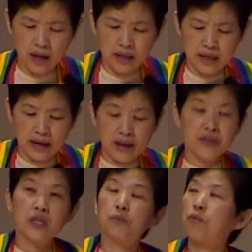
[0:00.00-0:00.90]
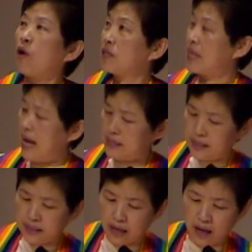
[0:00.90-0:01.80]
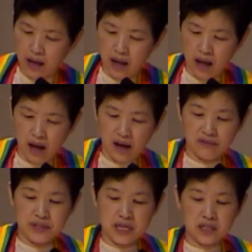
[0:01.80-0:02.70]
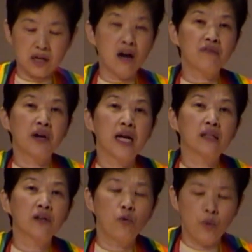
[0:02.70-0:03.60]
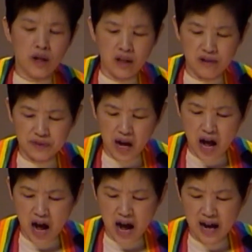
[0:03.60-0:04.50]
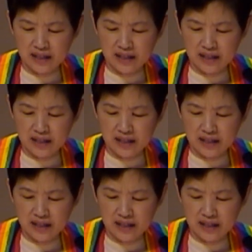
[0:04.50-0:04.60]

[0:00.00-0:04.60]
In this process of discovering the will of God,